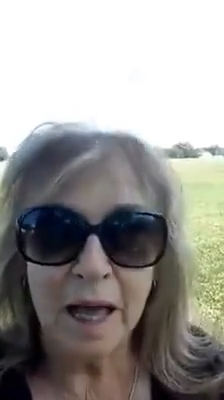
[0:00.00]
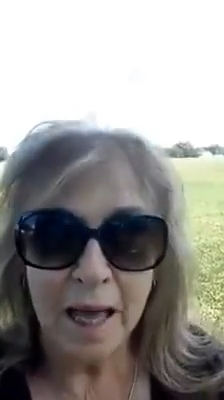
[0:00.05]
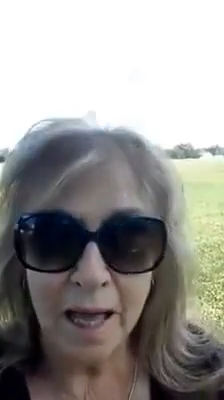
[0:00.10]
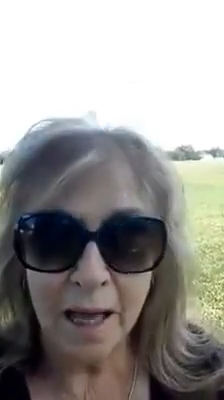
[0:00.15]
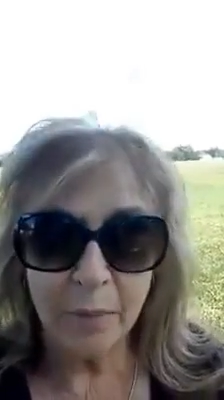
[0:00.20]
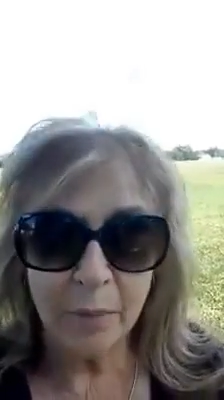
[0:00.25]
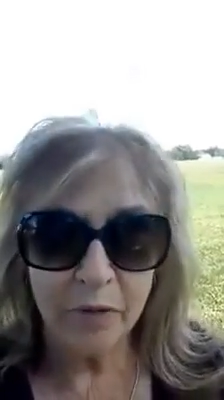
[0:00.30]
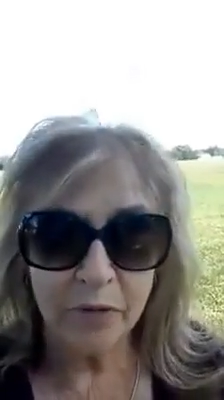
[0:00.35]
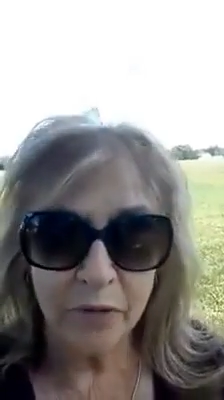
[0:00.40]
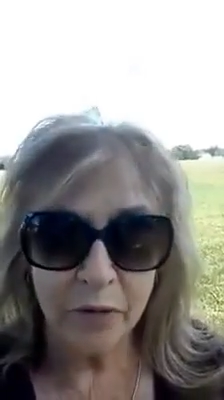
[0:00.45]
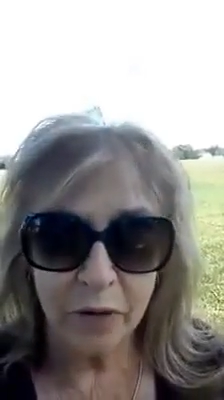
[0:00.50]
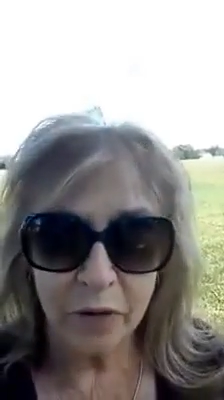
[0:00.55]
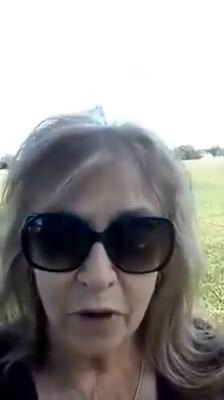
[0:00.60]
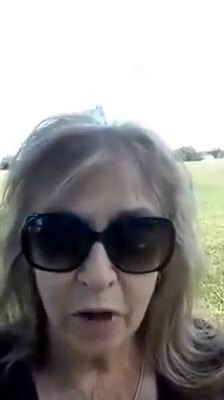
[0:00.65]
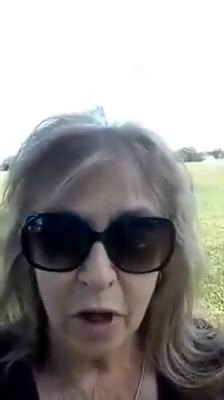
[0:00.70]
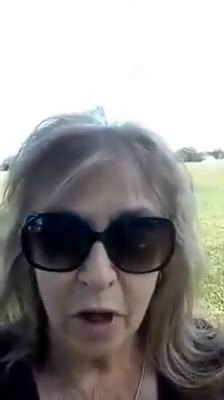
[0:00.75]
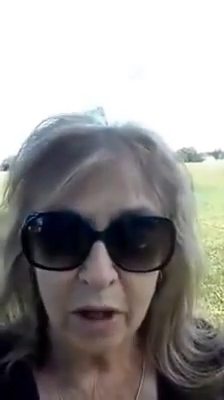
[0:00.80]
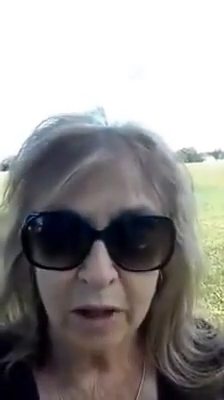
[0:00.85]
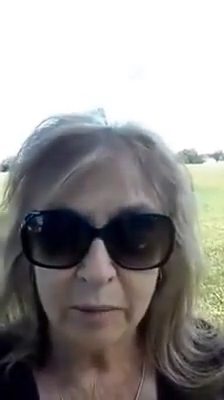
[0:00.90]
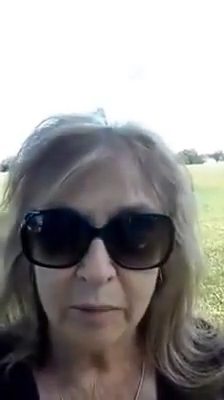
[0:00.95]
I prefer to
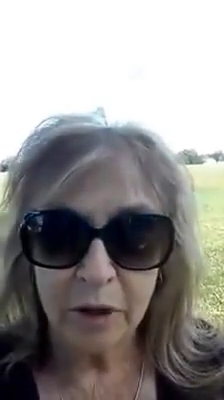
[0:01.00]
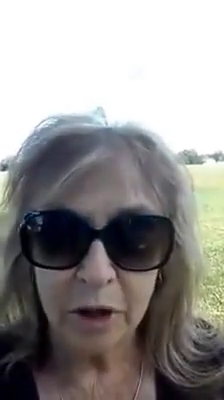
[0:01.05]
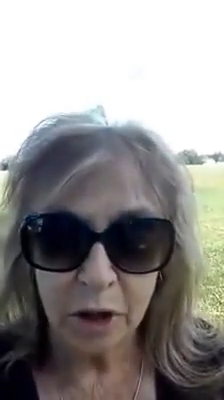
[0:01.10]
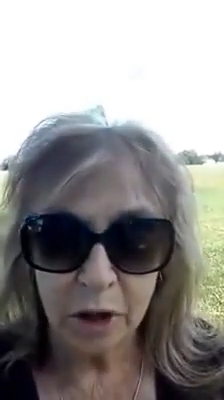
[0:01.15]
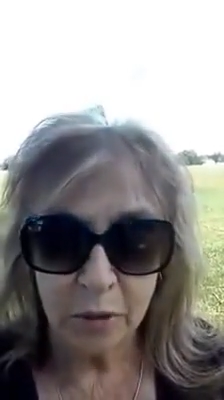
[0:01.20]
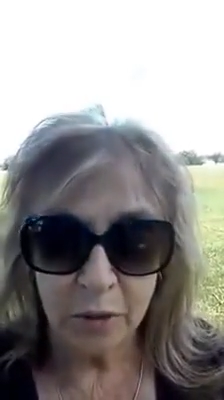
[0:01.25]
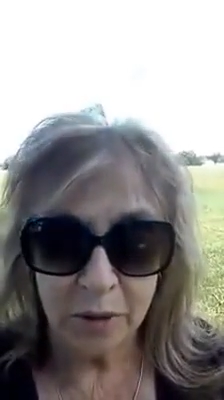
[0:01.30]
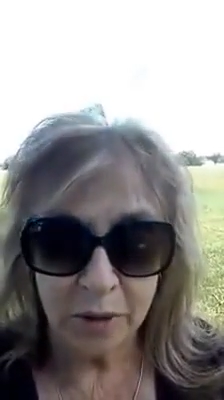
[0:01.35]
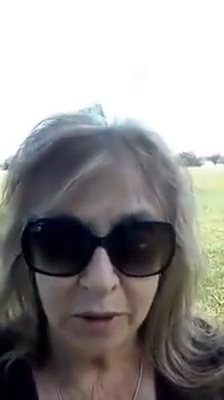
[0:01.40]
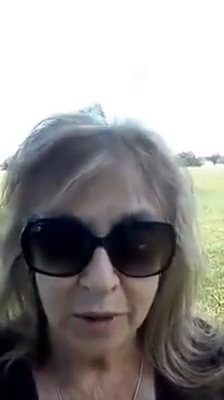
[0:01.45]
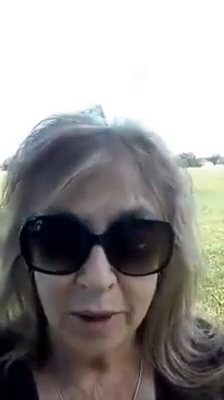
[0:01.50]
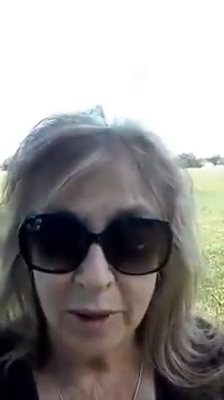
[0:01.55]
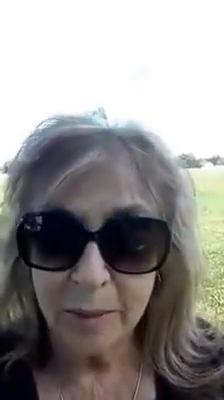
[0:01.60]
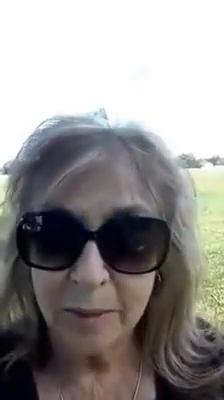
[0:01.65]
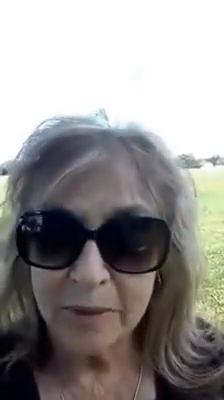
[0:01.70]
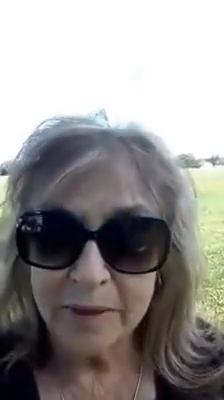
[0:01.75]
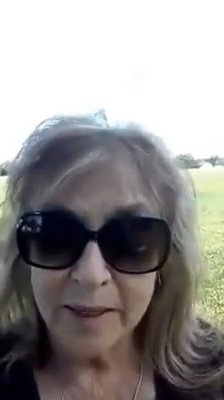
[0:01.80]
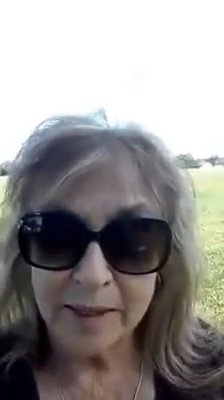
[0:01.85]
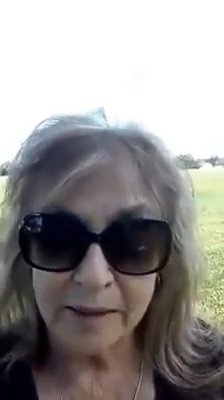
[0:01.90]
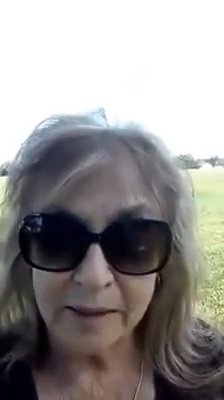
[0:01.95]
call him Yeshua.
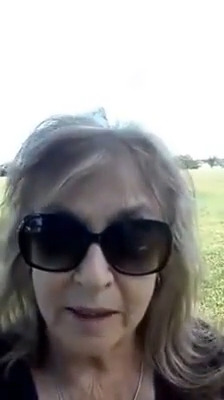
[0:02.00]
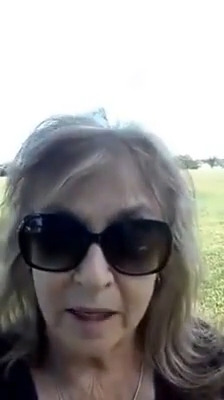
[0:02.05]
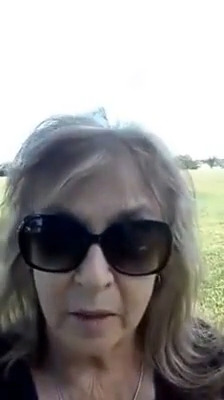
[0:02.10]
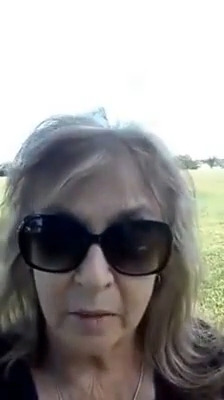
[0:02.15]
That's